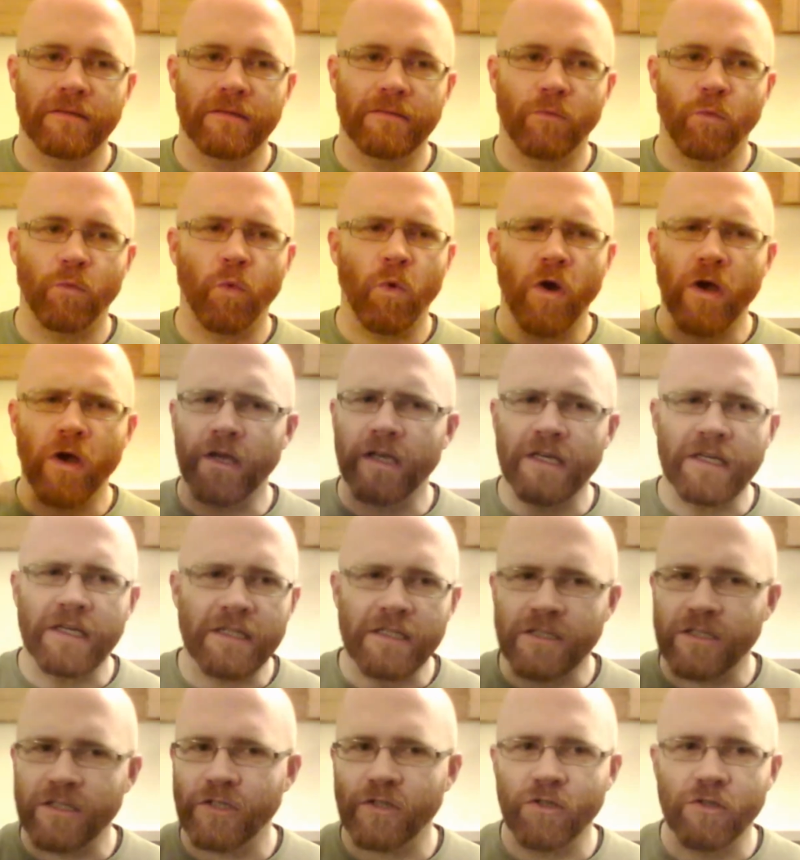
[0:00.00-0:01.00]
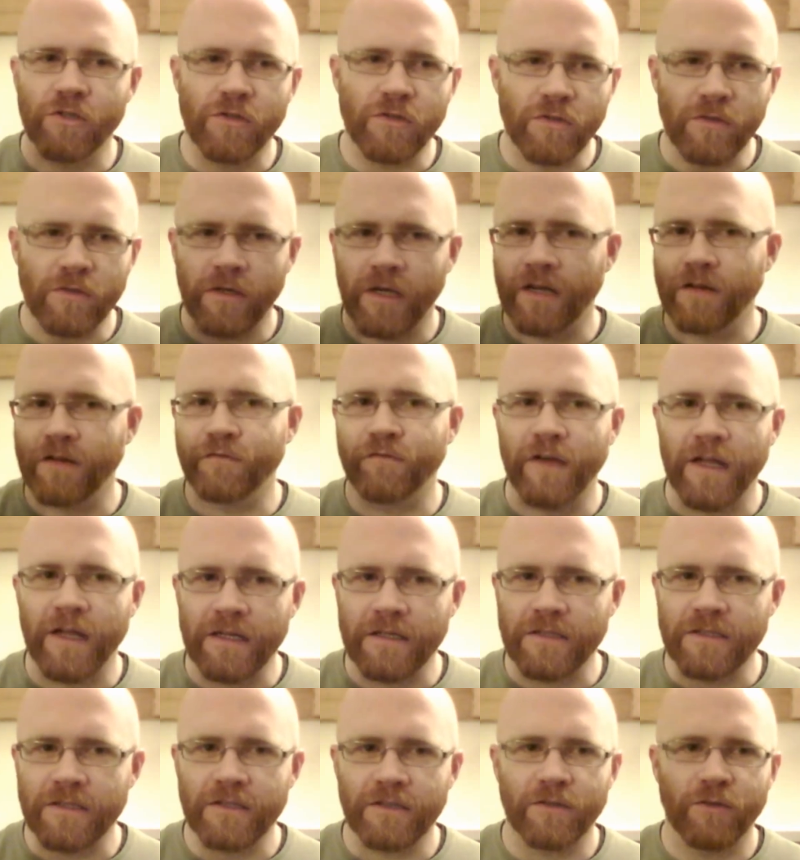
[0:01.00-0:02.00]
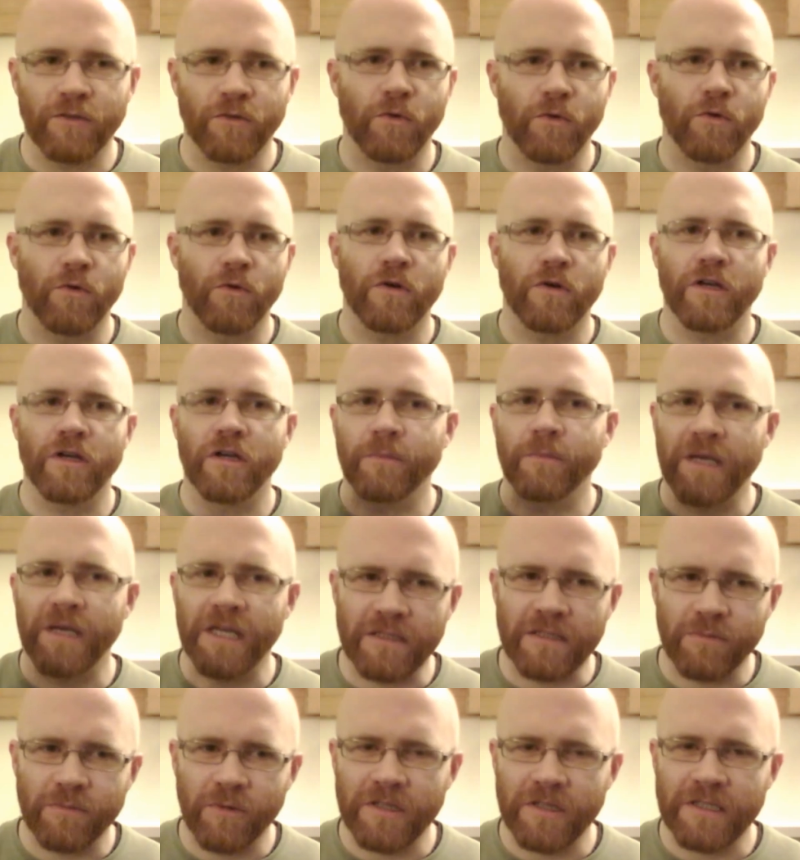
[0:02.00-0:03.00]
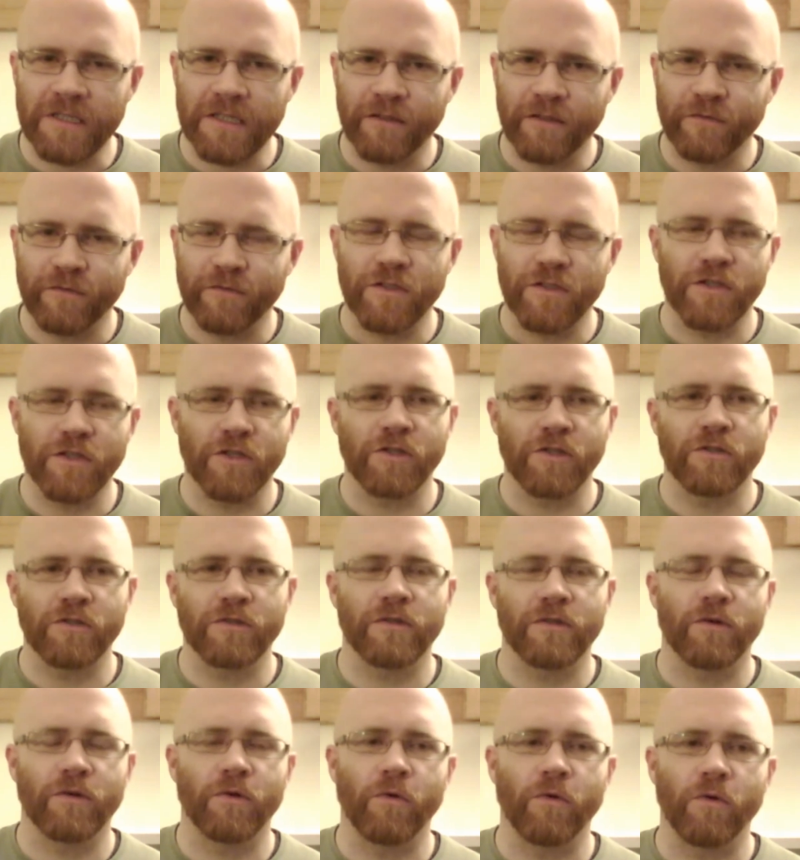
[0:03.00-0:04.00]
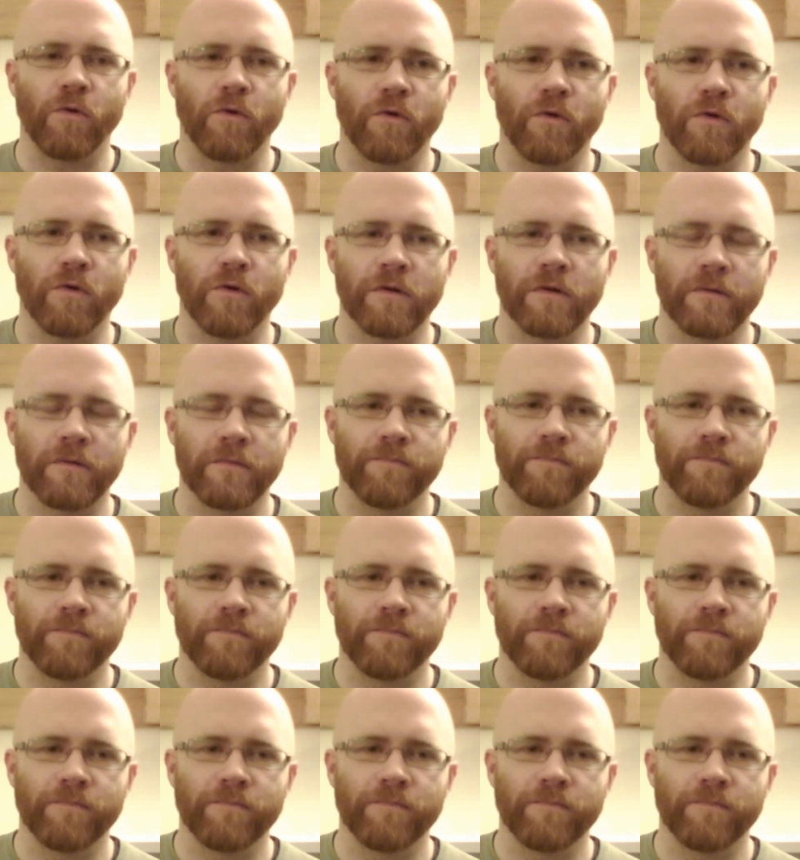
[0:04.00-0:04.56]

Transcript: working to invent or commit myself to or